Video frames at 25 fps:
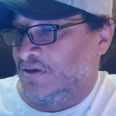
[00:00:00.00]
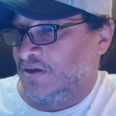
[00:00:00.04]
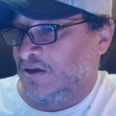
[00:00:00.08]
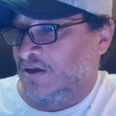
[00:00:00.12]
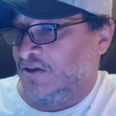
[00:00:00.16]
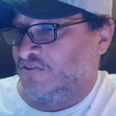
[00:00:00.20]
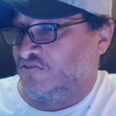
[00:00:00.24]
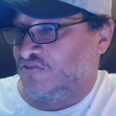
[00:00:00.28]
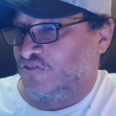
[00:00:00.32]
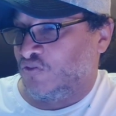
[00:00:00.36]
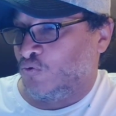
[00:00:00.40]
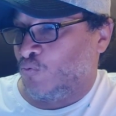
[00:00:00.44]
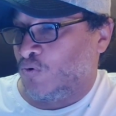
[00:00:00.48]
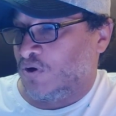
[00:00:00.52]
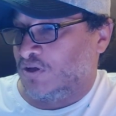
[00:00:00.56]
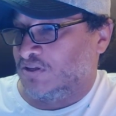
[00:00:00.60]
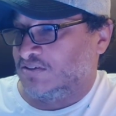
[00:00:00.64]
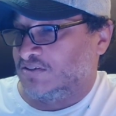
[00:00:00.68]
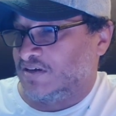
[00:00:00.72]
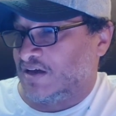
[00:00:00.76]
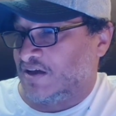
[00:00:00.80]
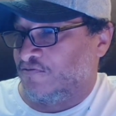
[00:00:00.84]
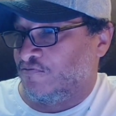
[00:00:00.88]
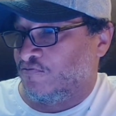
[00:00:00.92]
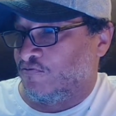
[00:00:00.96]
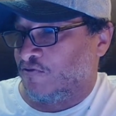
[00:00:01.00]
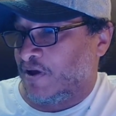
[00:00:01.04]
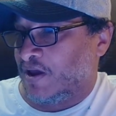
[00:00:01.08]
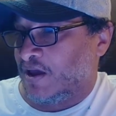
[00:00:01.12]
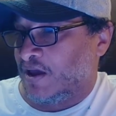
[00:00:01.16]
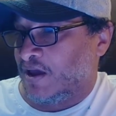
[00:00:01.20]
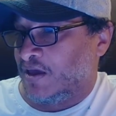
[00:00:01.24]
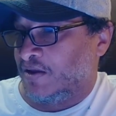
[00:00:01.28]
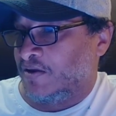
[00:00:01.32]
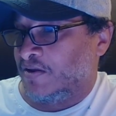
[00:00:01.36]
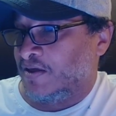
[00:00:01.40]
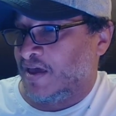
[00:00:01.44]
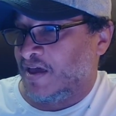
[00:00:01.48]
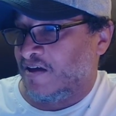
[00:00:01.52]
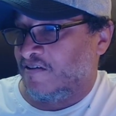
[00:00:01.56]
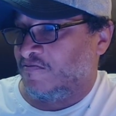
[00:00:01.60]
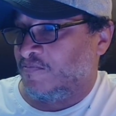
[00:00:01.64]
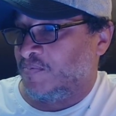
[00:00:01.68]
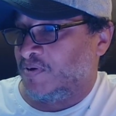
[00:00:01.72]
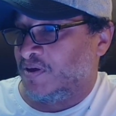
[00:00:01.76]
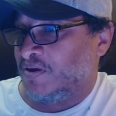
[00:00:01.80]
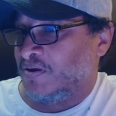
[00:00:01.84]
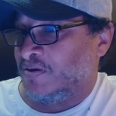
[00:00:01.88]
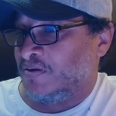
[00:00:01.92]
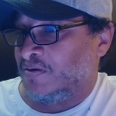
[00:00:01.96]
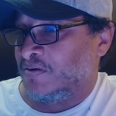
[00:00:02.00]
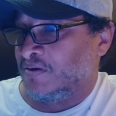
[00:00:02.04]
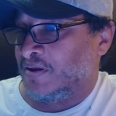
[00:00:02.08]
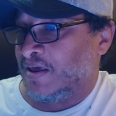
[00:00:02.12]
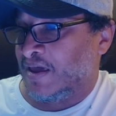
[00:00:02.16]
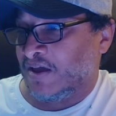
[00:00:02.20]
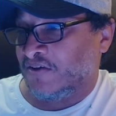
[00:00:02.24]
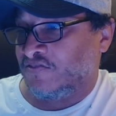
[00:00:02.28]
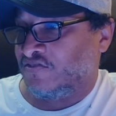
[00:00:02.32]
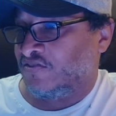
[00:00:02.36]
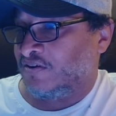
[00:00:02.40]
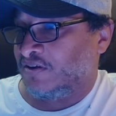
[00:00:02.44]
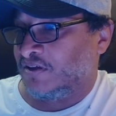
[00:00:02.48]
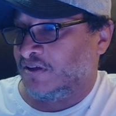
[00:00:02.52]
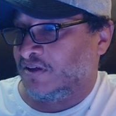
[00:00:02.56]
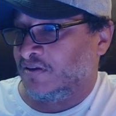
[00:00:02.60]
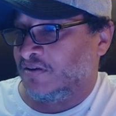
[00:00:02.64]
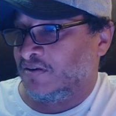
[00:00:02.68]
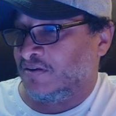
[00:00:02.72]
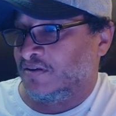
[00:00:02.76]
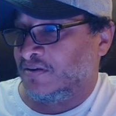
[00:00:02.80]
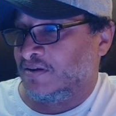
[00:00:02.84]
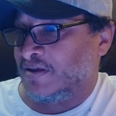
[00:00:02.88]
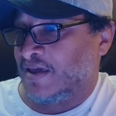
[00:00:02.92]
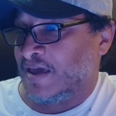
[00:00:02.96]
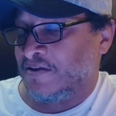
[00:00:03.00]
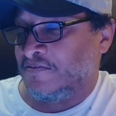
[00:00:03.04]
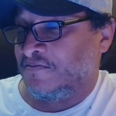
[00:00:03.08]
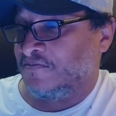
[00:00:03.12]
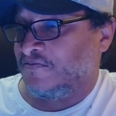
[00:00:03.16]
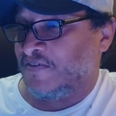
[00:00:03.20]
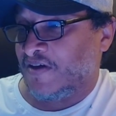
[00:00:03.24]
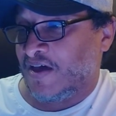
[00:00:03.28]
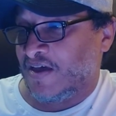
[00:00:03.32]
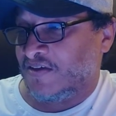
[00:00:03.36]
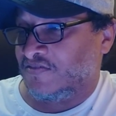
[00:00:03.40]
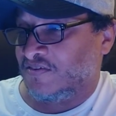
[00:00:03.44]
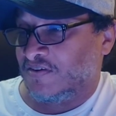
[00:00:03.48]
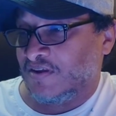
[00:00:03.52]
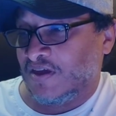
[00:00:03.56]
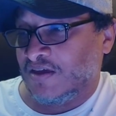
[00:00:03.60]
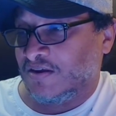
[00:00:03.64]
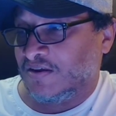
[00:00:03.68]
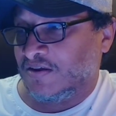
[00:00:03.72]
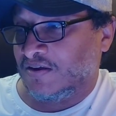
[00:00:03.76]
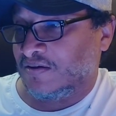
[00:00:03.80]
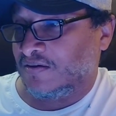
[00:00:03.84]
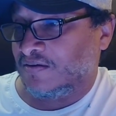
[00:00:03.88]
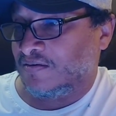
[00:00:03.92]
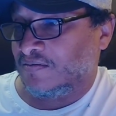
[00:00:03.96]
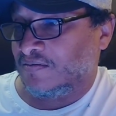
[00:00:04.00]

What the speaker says: Each of the ones I've read have been excellent and fascinating.